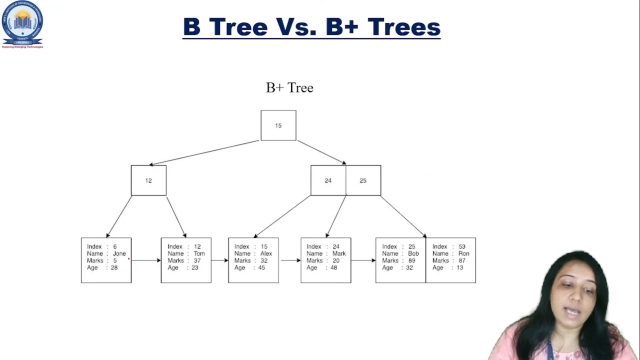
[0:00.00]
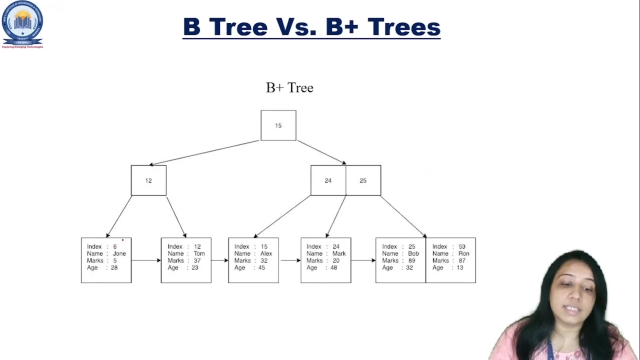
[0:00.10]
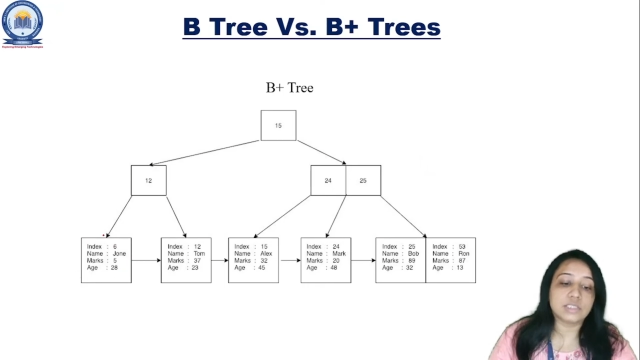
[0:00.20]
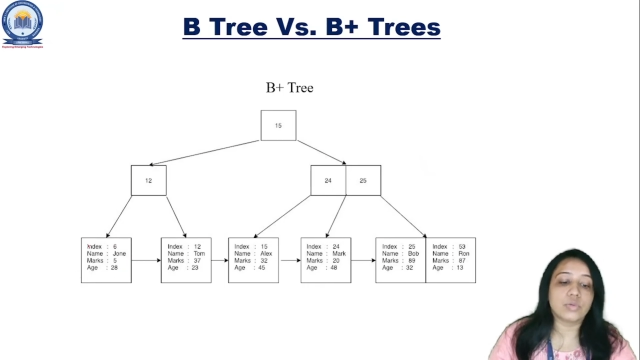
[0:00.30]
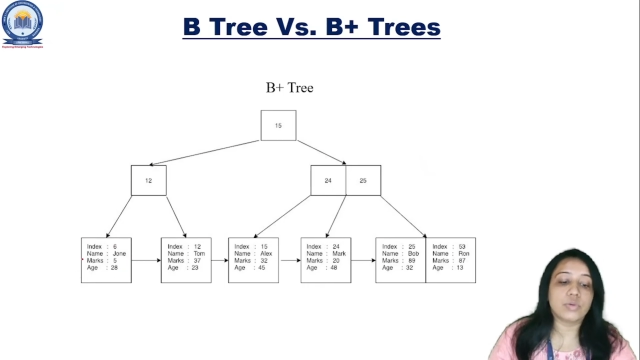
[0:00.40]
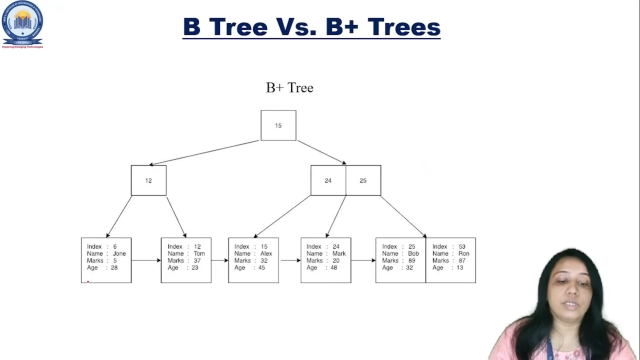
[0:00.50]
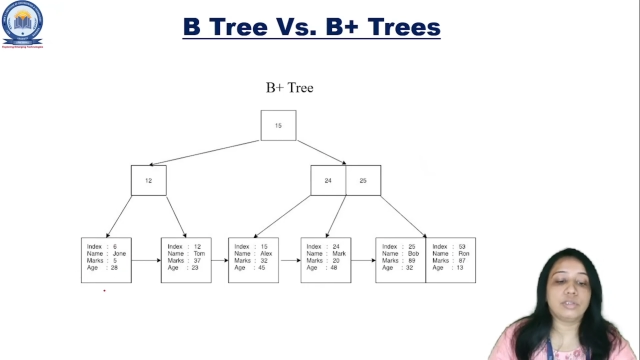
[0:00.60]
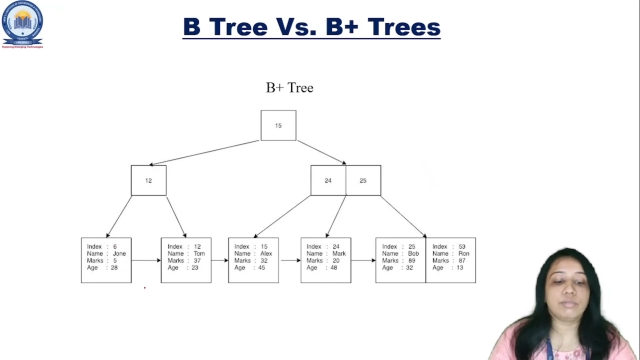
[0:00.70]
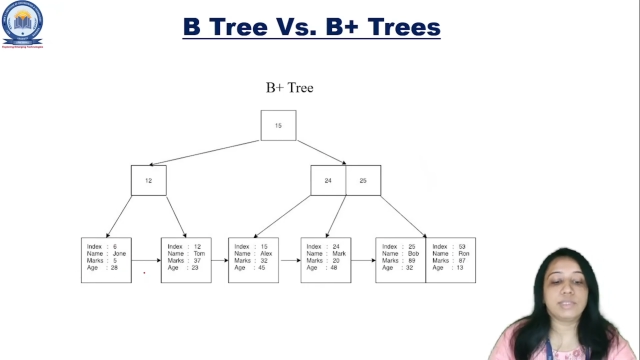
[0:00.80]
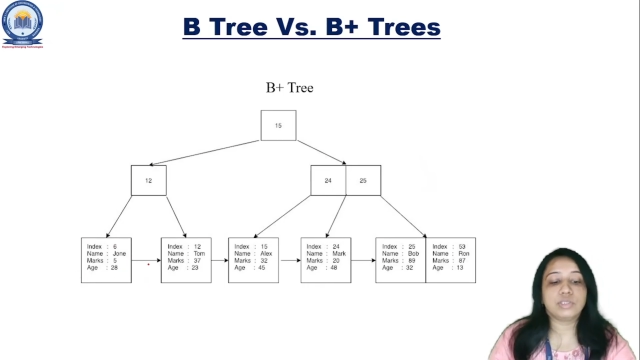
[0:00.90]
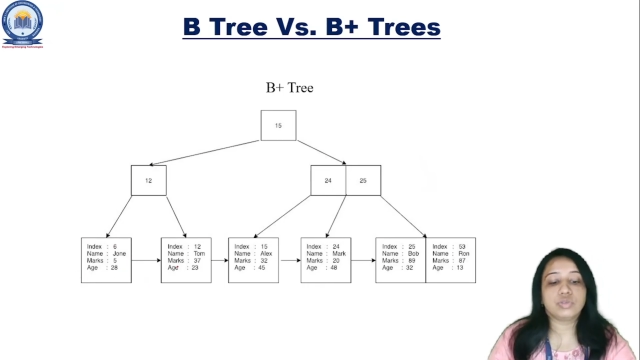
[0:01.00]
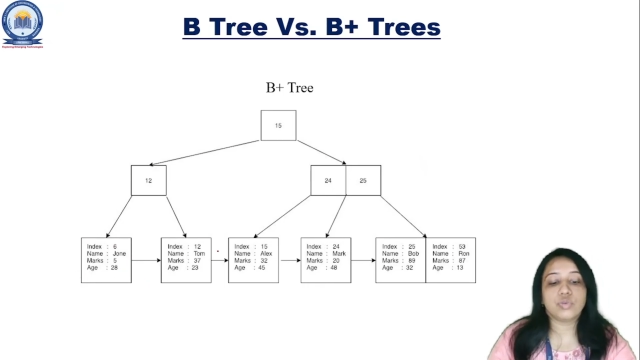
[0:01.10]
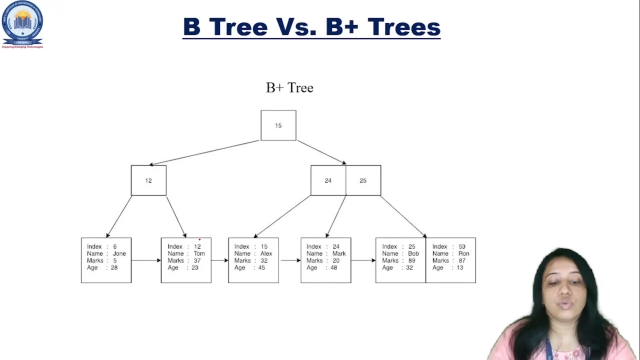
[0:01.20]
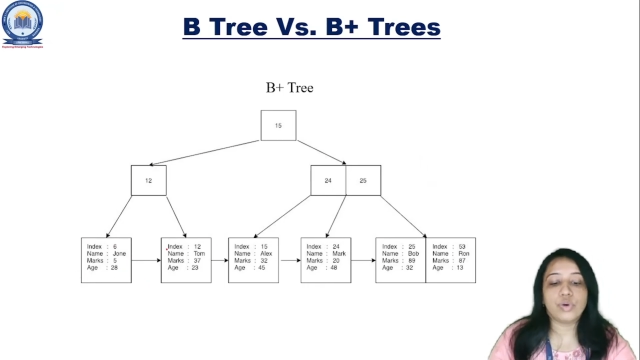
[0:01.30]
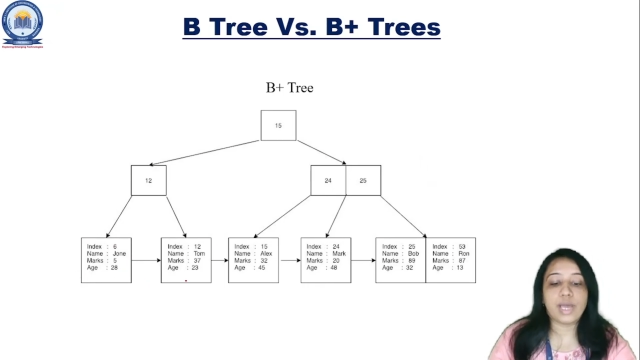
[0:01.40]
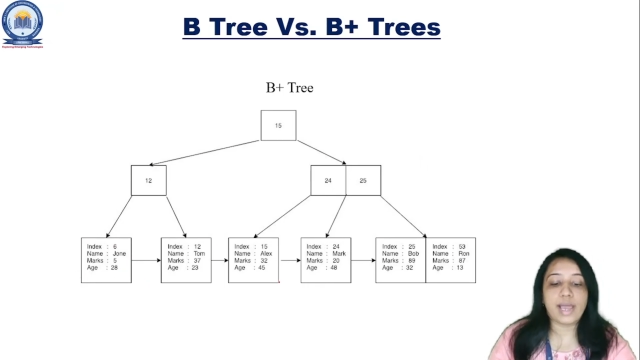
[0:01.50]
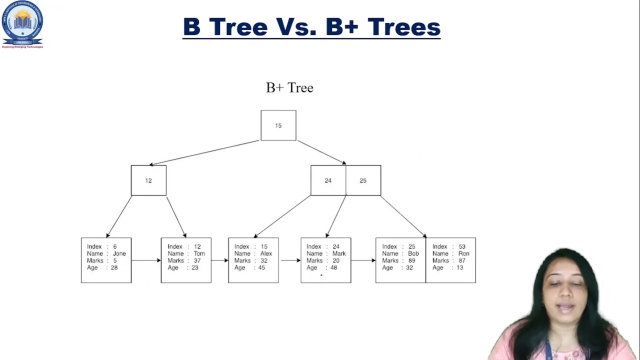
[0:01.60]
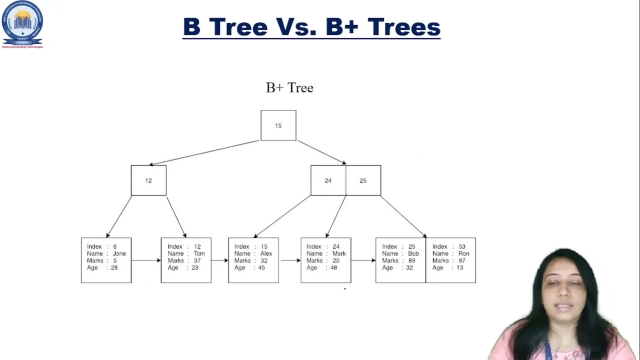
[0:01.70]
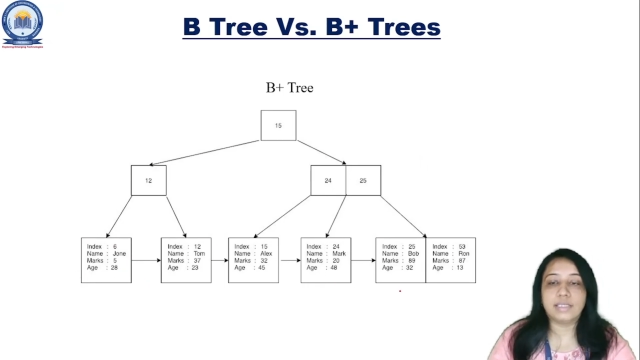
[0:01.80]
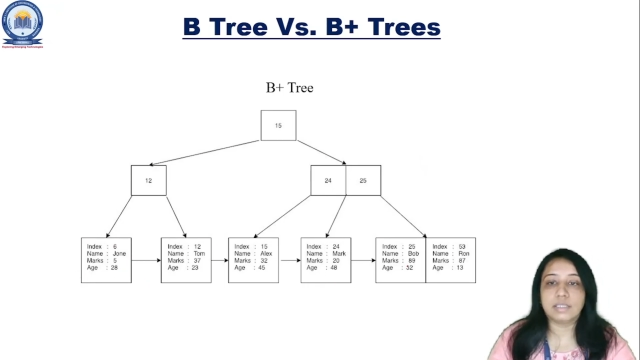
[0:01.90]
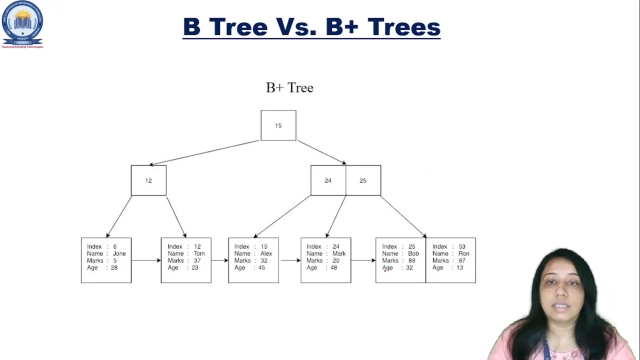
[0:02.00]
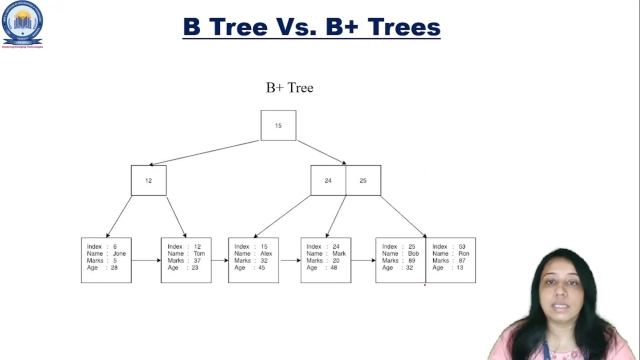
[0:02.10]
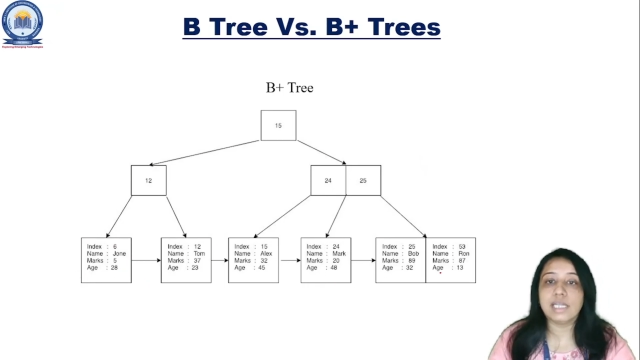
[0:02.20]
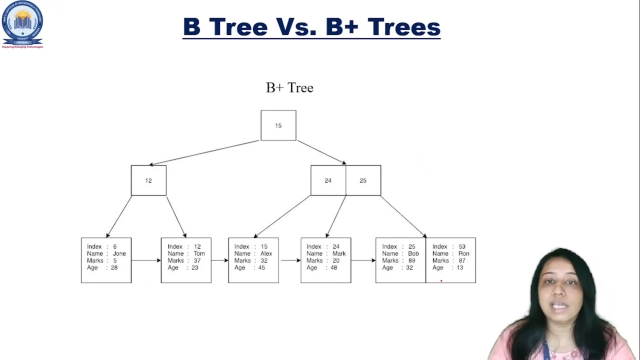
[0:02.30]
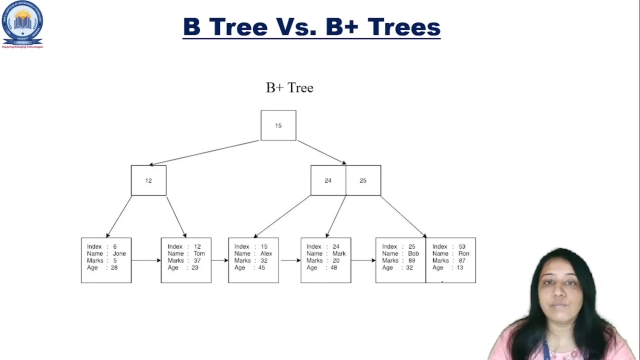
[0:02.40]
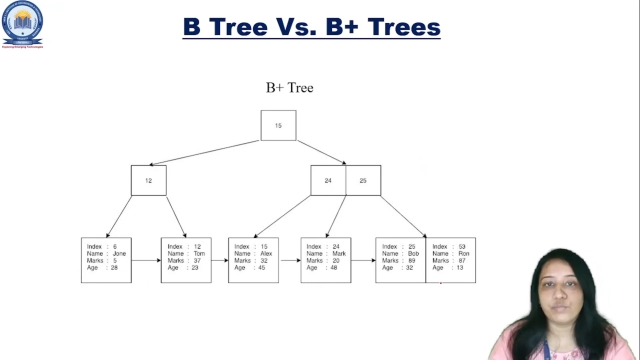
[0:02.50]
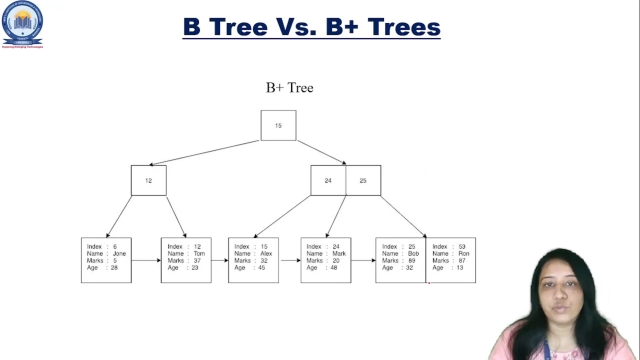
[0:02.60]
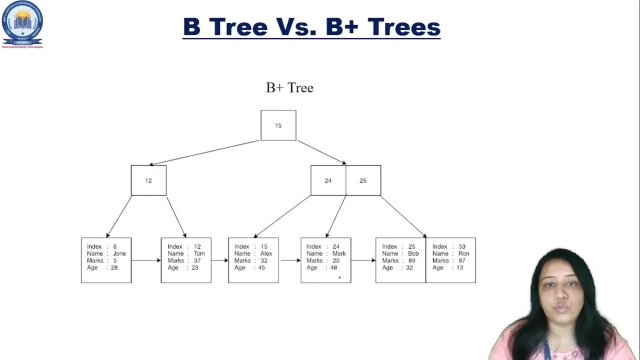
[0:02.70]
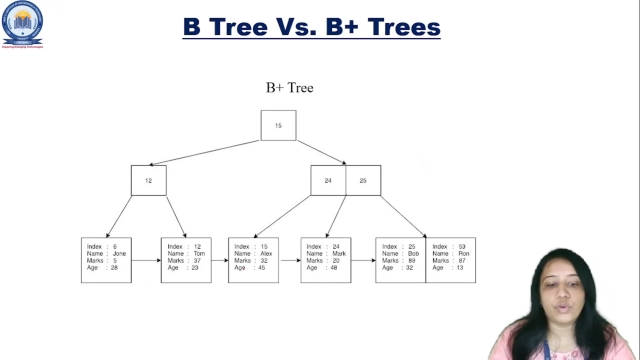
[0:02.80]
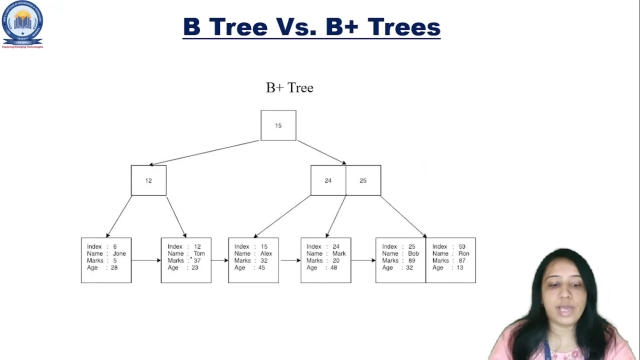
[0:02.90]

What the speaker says: is going to be stored at a leaf node,